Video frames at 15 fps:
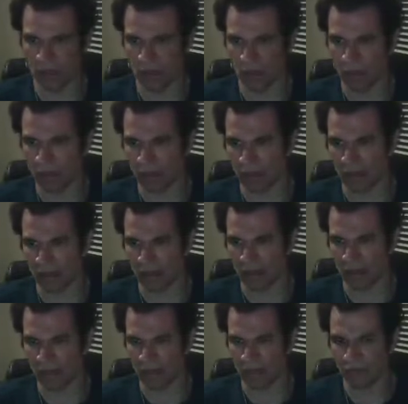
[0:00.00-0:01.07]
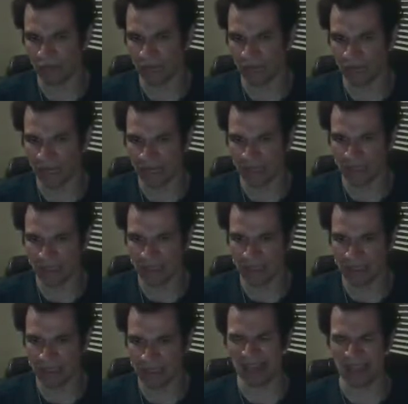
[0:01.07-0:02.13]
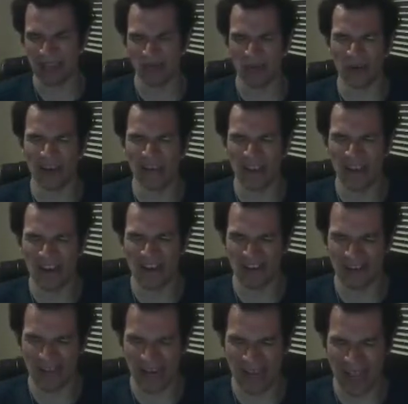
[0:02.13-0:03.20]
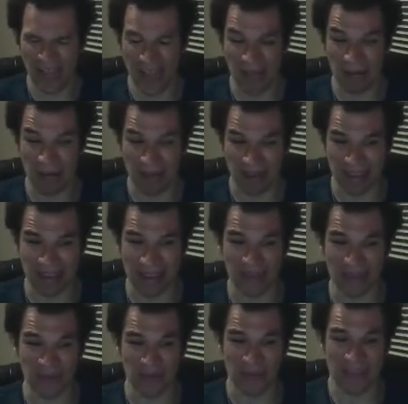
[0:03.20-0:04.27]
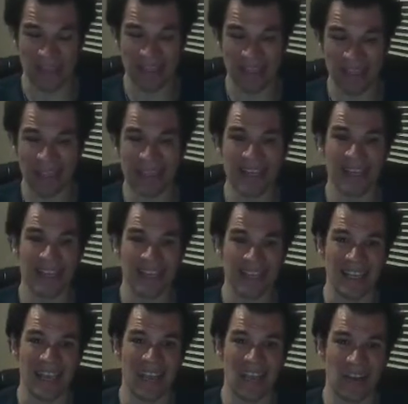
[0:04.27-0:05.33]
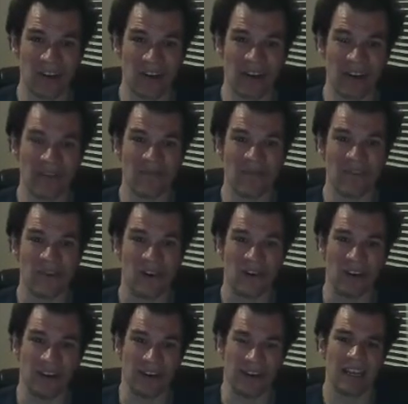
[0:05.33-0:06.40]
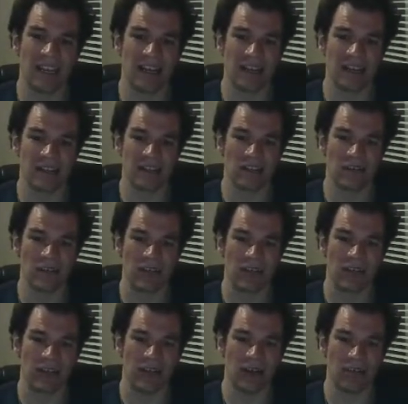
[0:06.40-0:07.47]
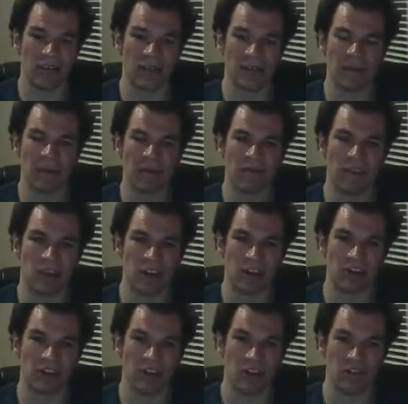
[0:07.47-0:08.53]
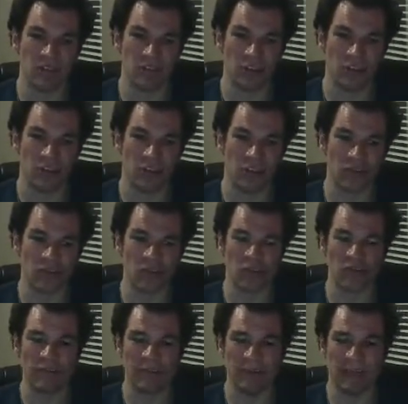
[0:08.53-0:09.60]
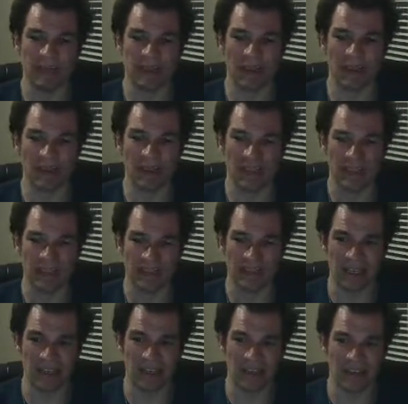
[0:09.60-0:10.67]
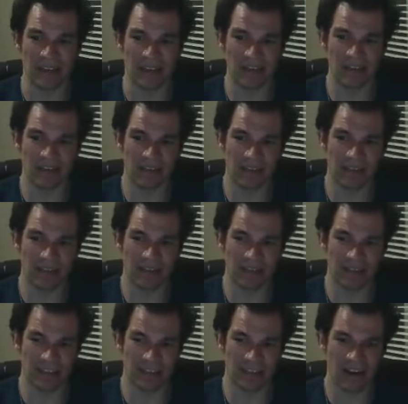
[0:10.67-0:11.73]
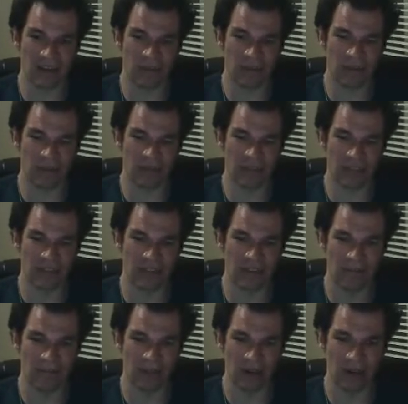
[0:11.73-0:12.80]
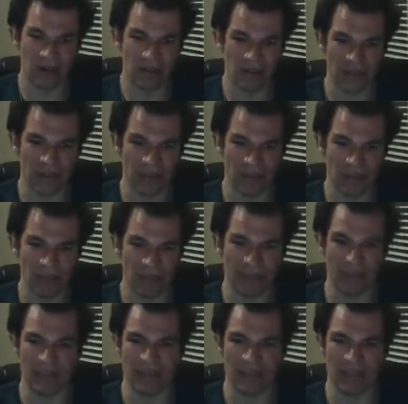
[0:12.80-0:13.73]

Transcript: But aside from that, if we already have the tree, the algorithm for getting to the optimal solution would be only start on the root and follow the blue path.